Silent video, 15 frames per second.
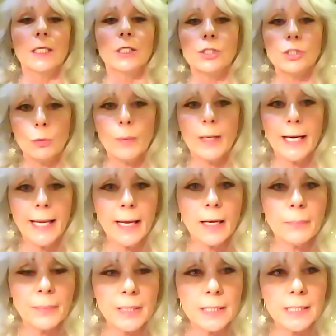So what
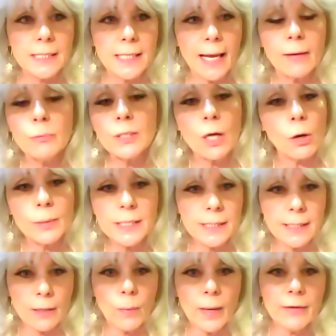happened is I would always
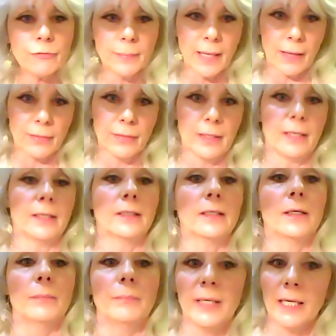stay away from that thing
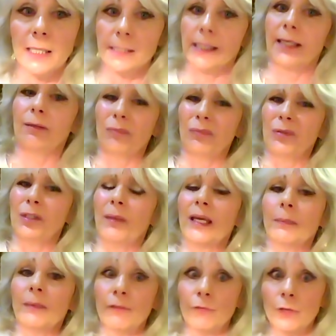because it would
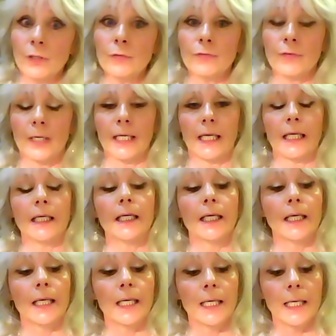make me feel funny.
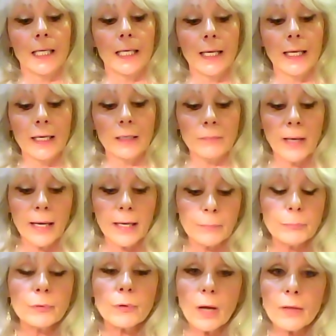And my
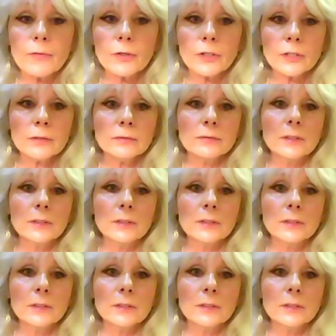brother